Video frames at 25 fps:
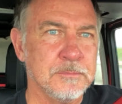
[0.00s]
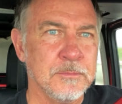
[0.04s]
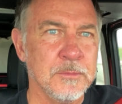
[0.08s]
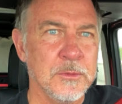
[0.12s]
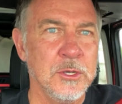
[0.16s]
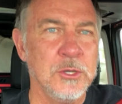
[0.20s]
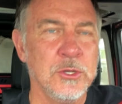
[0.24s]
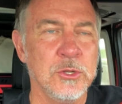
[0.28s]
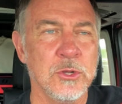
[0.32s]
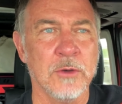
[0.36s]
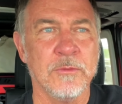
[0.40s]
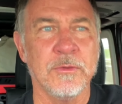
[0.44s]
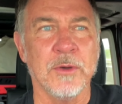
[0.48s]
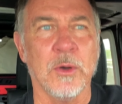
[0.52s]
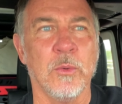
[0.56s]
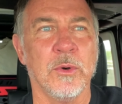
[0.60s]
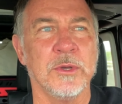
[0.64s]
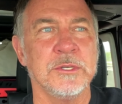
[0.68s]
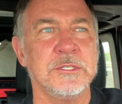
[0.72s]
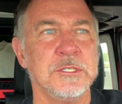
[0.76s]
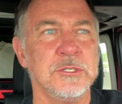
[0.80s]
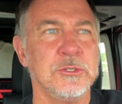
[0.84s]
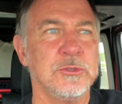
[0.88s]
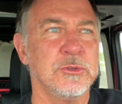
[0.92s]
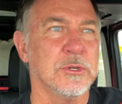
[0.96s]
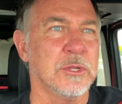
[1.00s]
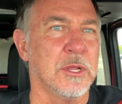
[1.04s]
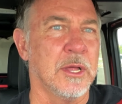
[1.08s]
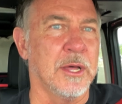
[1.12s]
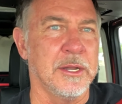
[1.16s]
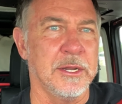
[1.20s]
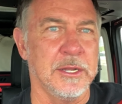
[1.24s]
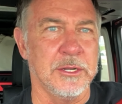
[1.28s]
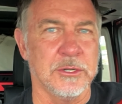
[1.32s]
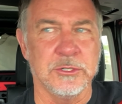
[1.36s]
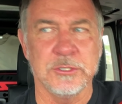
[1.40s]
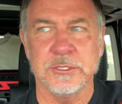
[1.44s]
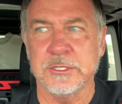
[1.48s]
if I wasn't doing a lot
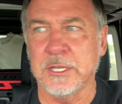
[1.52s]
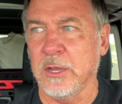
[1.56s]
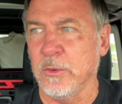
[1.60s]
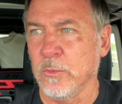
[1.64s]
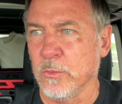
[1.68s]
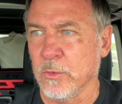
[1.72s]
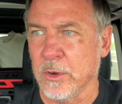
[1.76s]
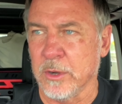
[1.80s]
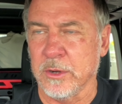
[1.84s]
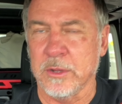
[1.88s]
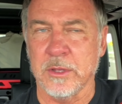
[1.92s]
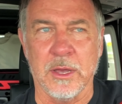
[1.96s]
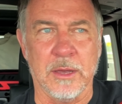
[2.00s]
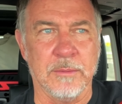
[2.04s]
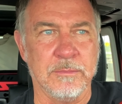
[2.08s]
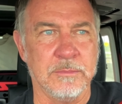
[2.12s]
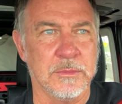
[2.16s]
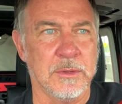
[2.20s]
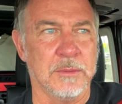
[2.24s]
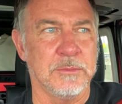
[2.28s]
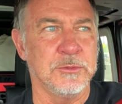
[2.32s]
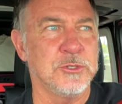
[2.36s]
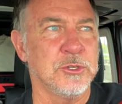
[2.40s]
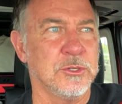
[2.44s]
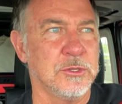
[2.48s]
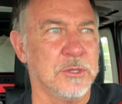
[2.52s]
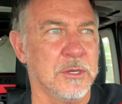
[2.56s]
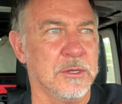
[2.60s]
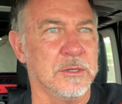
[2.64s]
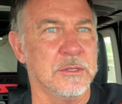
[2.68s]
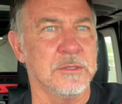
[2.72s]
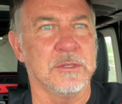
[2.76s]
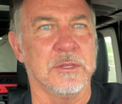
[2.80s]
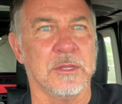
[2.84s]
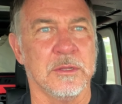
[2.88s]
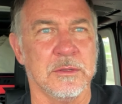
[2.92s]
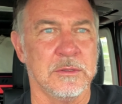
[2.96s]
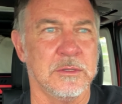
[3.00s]
of interstate work, I'm sure the
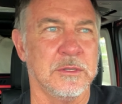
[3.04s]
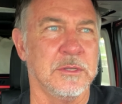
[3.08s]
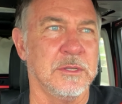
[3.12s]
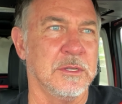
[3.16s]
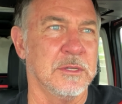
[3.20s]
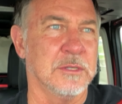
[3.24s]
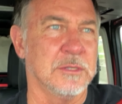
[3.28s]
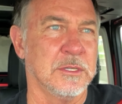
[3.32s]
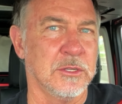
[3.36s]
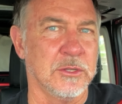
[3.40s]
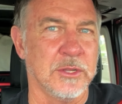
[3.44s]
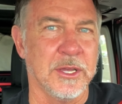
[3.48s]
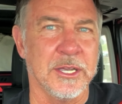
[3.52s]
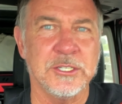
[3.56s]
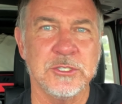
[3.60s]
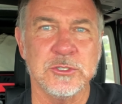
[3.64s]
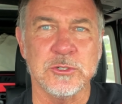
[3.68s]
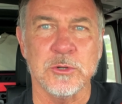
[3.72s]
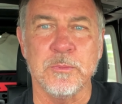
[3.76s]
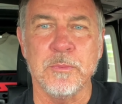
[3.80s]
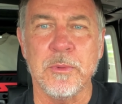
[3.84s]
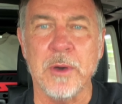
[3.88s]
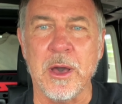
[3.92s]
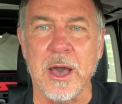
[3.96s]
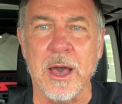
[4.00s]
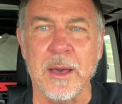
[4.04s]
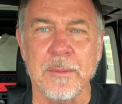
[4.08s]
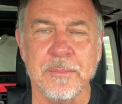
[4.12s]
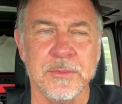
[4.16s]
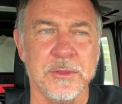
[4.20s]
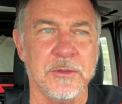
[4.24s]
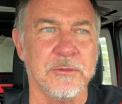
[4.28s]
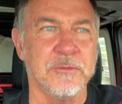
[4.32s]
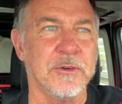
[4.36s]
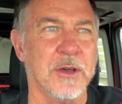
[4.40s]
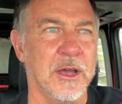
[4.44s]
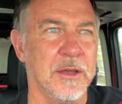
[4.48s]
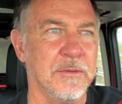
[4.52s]
little extra pop
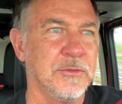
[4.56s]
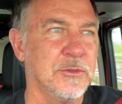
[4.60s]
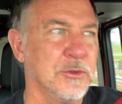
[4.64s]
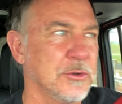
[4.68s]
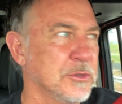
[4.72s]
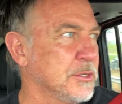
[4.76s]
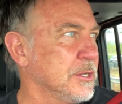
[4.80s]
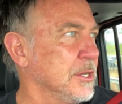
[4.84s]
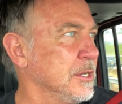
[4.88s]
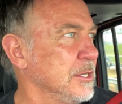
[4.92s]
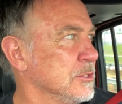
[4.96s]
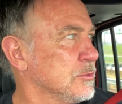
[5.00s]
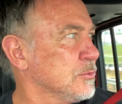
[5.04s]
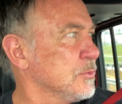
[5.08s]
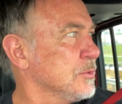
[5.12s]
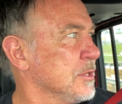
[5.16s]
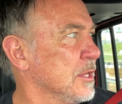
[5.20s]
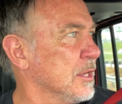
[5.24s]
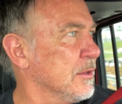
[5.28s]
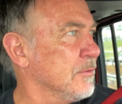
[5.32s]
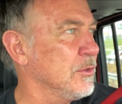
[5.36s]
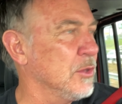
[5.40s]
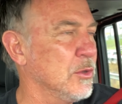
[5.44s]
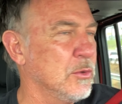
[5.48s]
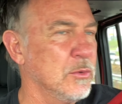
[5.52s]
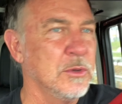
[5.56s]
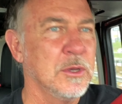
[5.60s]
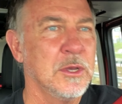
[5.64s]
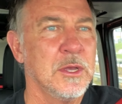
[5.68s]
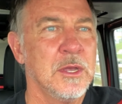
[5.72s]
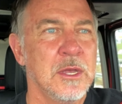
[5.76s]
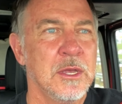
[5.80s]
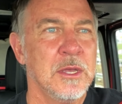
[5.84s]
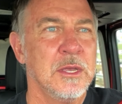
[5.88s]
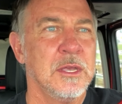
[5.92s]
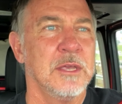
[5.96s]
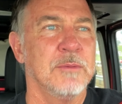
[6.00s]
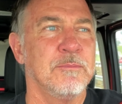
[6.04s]
the 513s would give you
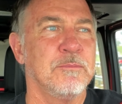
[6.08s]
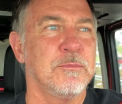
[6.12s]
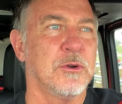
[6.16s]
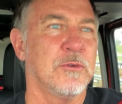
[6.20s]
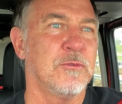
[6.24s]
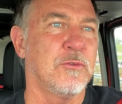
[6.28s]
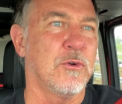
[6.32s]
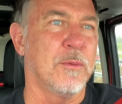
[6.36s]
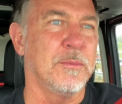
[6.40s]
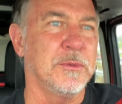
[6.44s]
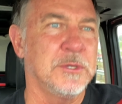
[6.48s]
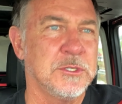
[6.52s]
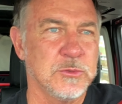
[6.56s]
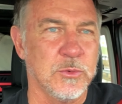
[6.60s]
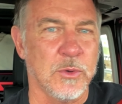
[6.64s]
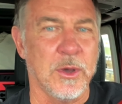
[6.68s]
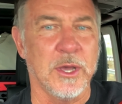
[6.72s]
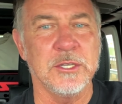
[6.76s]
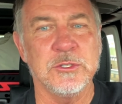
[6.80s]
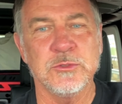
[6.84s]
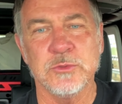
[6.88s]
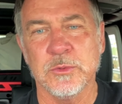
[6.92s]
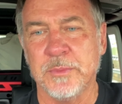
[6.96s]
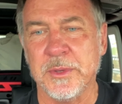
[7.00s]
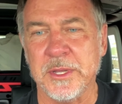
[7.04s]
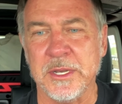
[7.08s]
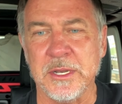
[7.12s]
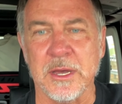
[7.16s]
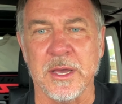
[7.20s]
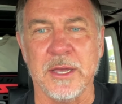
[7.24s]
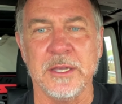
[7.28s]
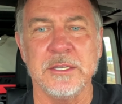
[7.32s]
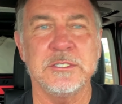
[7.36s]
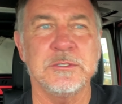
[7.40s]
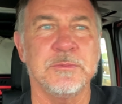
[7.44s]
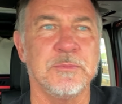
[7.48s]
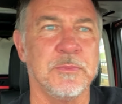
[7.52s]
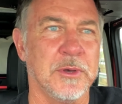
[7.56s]
performance-wise would be
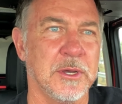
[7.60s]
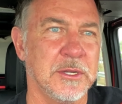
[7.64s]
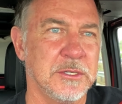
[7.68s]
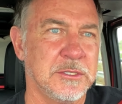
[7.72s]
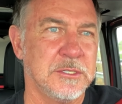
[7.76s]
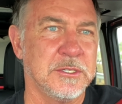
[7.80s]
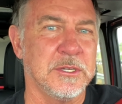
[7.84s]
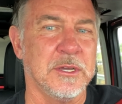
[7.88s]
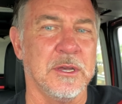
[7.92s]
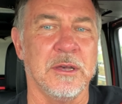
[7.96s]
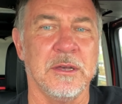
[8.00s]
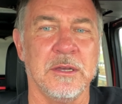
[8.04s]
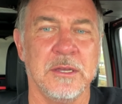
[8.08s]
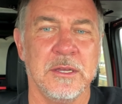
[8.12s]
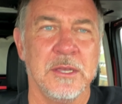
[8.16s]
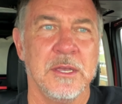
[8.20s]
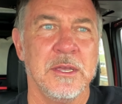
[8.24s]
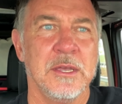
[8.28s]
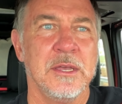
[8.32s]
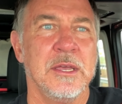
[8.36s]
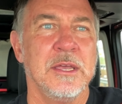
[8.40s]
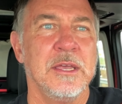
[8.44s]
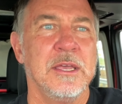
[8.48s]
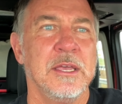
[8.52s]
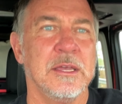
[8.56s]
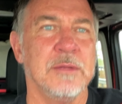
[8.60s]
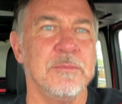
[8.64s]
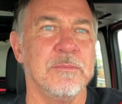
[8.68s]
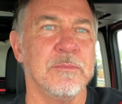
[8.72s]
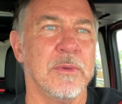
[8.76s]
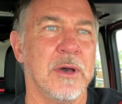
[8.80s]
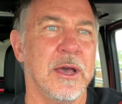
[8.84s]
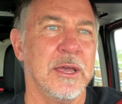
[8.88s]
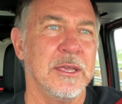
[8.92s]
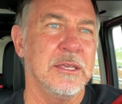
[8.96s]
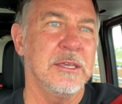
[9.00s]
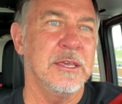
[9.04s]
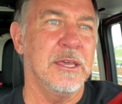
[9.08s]
nice. But in
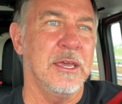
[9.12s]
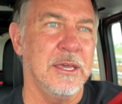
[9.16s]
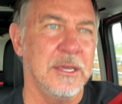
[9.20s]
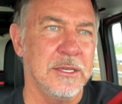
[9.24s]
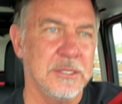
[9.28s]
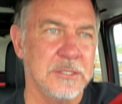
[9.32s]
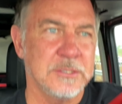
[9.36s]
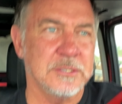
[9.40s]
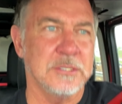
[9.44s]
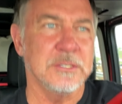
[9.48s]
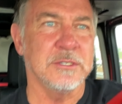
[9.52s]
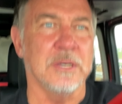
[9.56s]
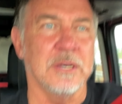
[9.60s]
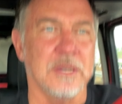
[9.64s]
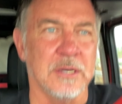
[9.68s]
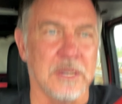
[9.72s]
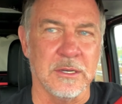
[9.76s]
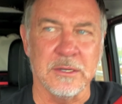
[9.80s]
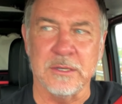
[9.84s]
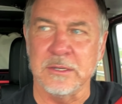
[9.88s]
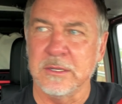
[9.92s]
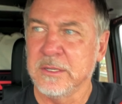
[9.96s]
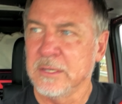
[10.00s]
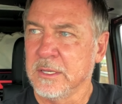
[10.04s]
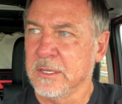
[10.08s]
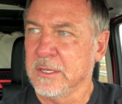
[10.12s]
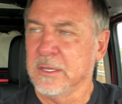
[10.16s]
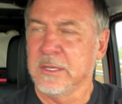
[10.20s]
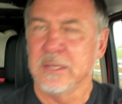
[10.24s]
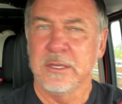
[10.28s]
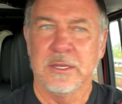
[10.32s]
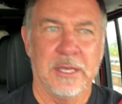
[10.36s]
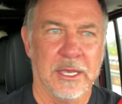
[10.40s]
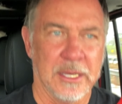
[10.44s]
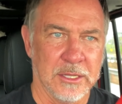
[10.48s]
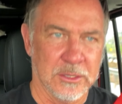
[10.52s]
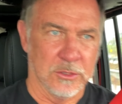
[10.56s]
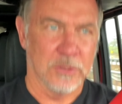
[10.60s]
my case,
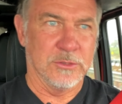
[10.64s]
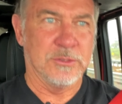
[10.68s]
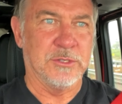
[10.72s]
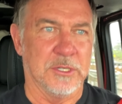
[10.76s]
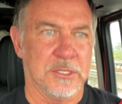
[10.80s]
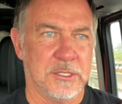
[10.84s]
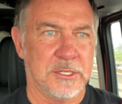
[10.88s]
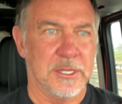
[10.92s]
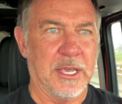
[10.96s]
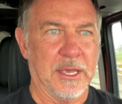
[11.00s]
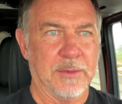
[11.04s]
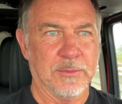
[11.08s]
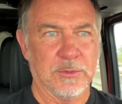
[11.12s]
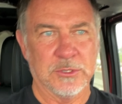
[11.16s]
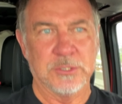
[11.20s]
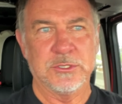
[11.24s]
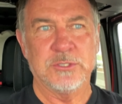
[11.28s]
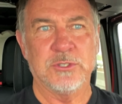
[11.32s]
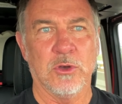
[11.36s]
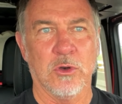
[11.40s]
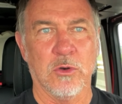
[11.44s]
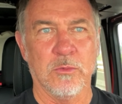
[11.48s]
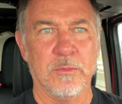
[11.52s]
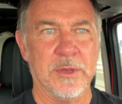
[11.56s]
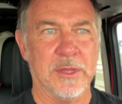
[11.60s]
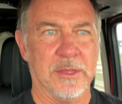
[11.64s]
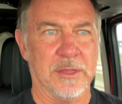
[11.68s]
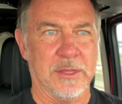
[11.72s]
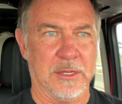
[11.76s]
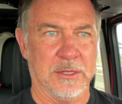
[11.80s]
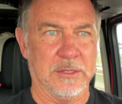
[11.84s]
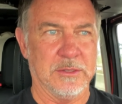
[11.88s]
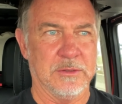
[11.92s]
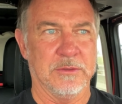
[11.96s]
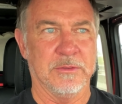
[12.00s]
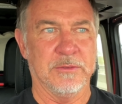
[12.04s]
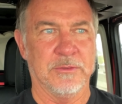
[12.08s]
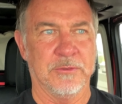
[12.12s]
the tables told me that
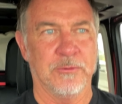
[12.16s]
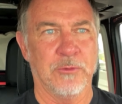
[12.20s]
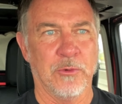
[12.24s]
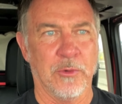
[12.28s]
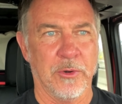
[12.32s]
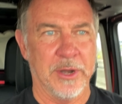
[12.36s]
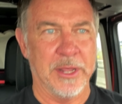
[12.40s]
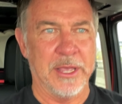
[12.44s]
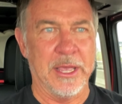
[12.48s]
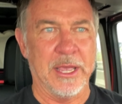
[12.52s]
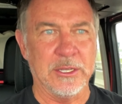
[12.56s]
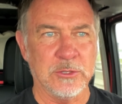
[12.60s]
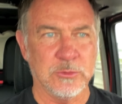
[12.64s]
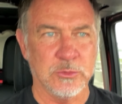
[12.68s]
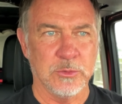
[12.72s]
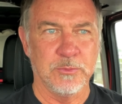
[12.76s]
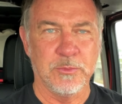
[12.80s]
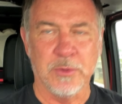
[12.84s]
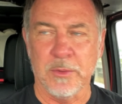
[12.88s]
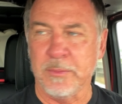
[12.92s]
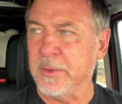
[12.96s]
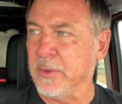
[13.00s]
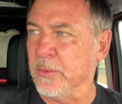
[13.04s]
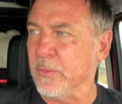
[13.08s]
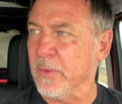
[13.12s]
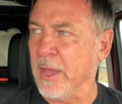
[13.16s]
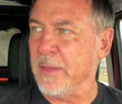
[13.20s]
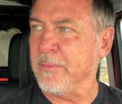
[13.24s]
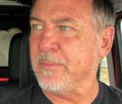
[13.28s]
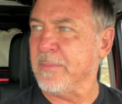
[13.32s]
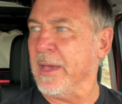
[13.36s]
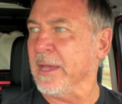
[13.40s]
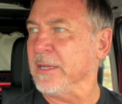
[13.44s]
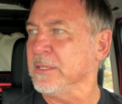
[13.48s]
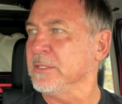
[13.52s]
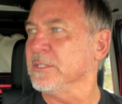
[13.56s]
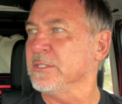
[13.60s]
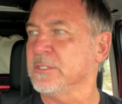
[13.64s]
48s would put me right
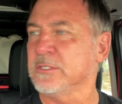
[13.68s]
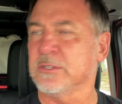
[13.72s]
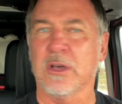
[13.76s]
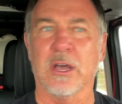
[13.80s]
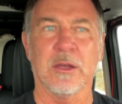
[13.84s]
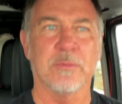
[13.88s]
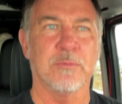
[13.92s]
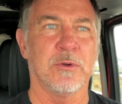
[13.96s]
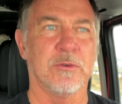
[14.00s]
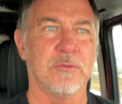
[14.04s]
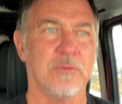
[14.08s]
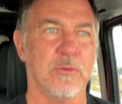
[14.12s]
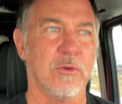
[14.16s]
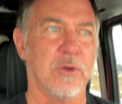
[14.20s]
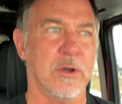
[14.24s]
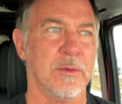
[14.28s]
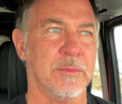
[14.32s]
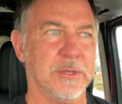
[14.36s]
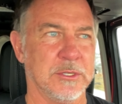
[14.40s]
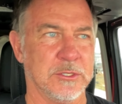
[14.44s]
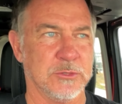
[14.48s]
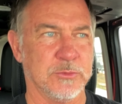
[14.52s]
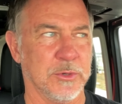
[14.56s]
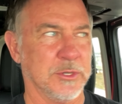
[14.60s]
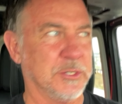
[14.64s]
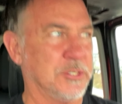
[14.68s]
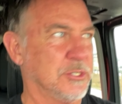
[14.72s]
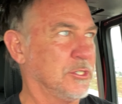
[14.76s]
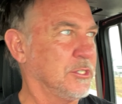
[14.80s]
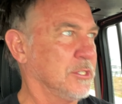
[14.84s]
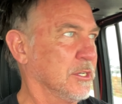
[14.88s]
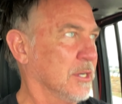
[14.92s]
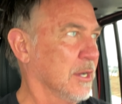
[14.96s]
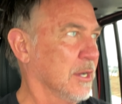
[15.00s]
back to stock performance, which